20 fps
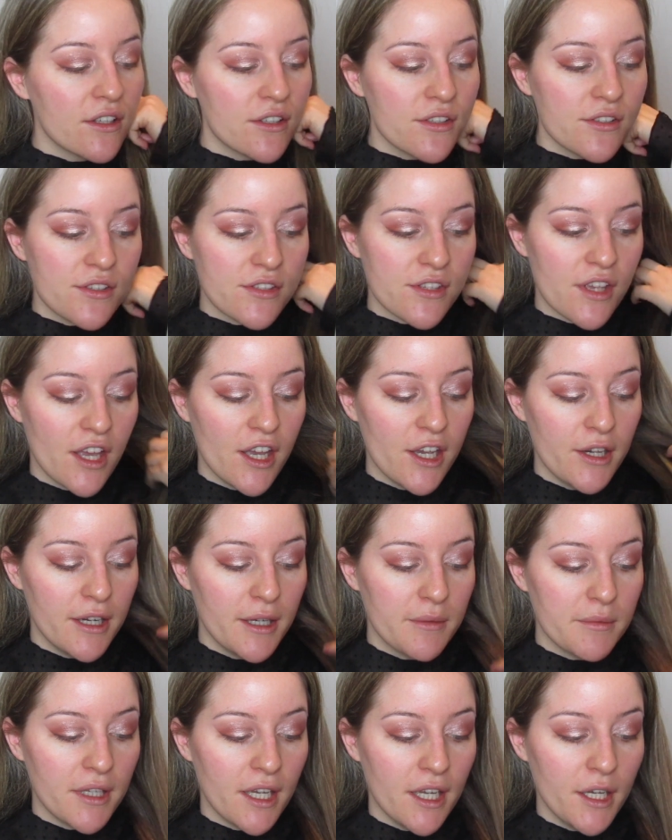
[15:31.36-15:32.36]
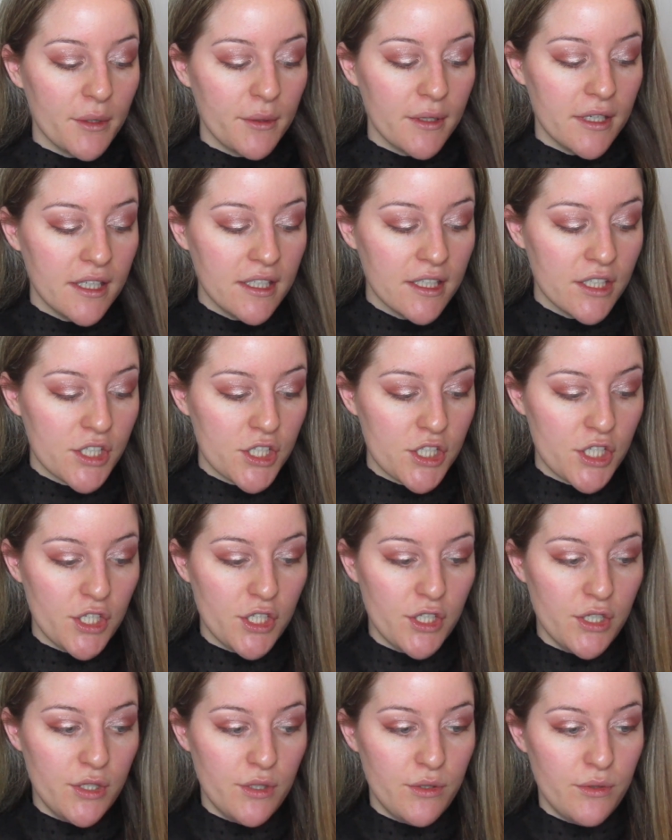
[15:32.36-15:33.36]
So I'm going
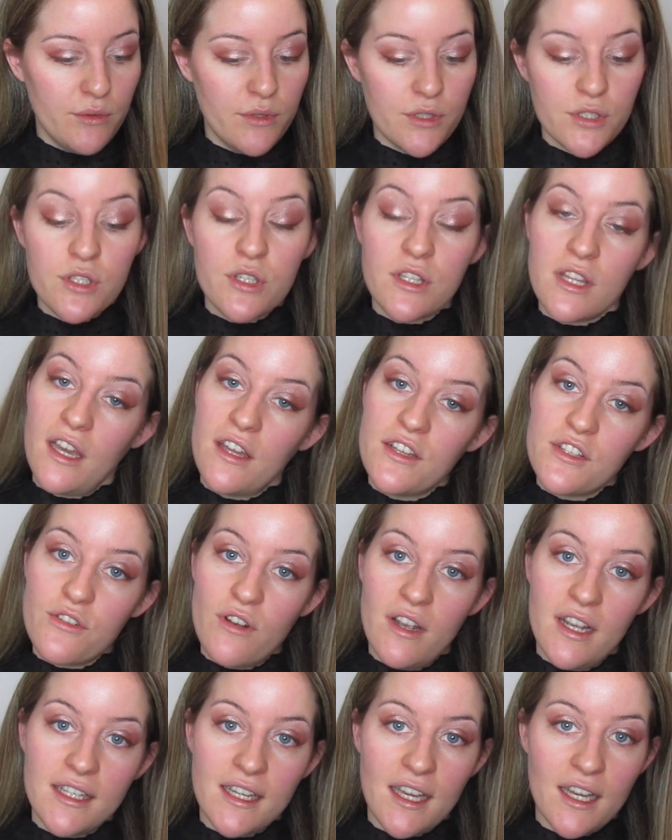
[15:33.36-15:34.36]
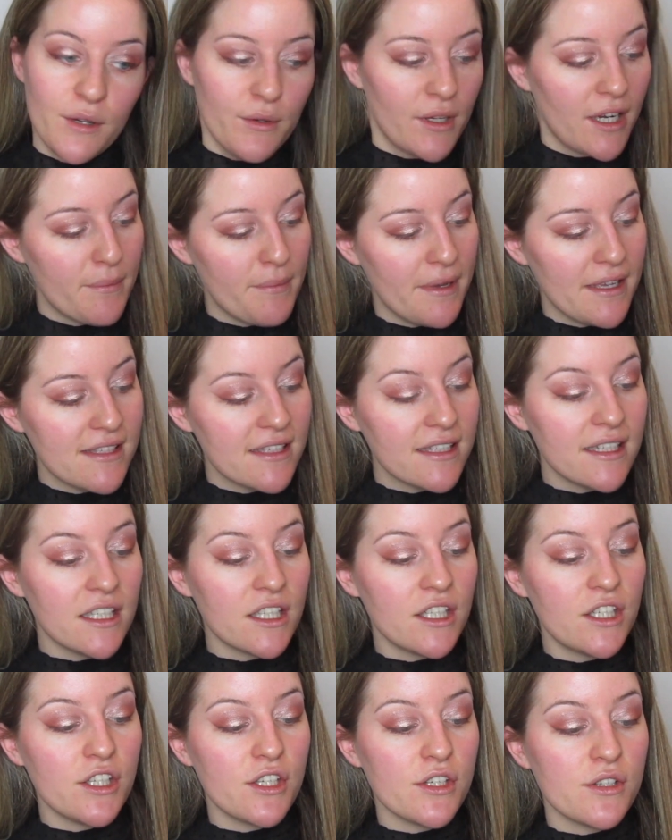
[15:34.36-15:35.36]
to do the under eye now, and I'm basically
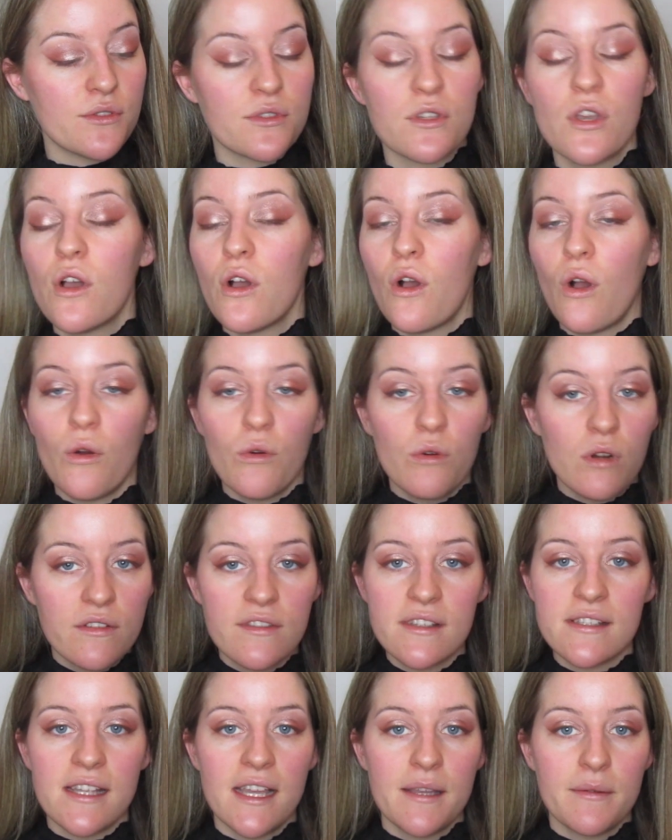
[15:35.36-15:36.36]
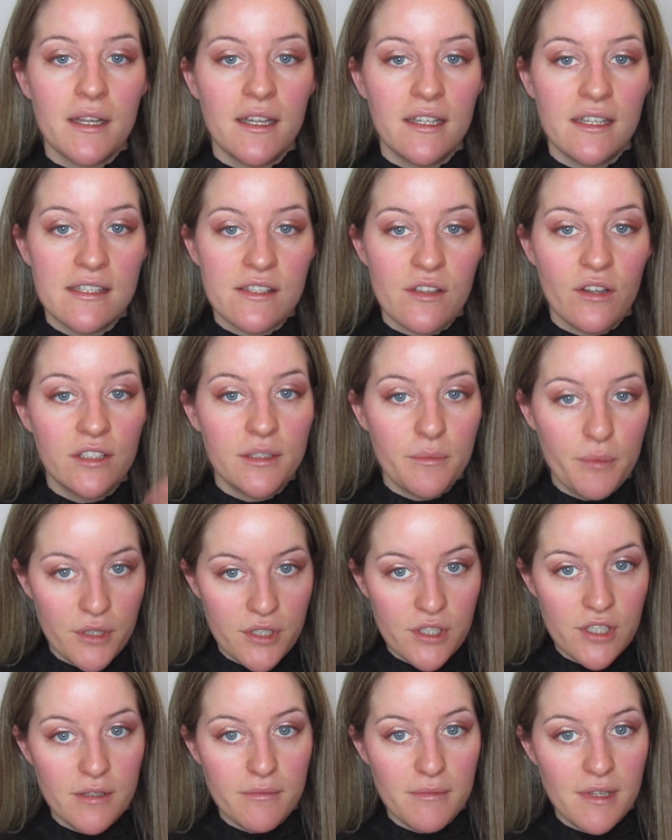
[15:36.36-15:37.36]
going to use all of the same colours on the
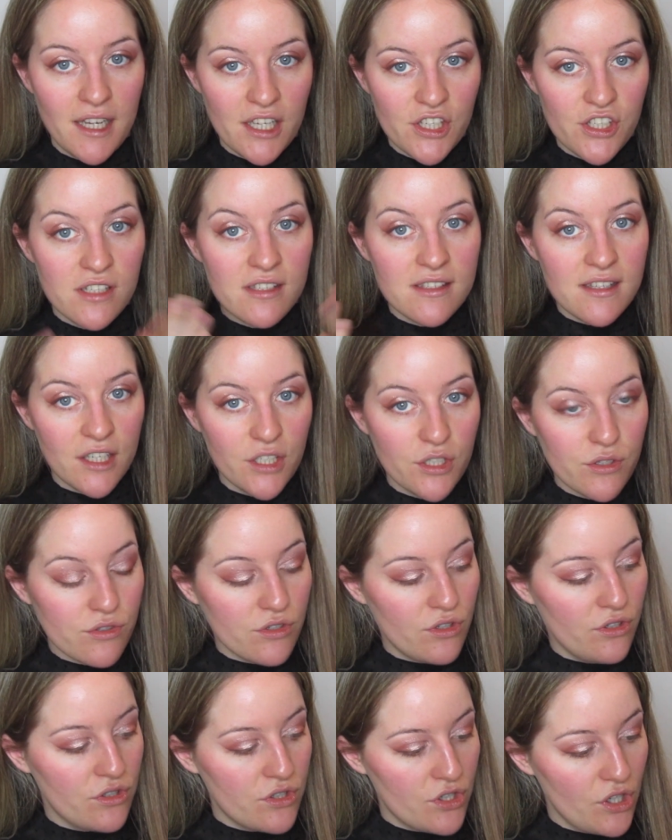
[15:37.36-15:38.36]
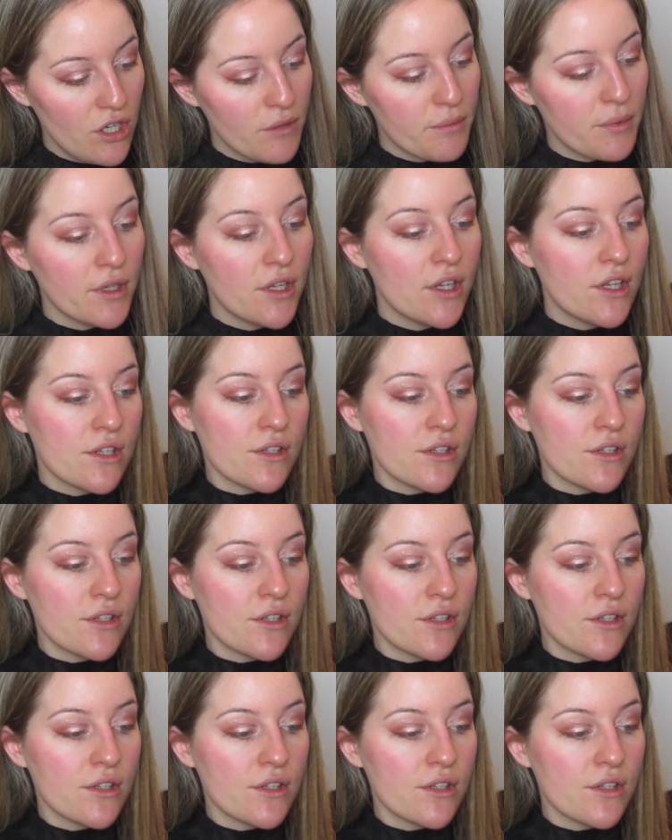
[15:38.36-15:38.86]
bottom lashes that I used on the top.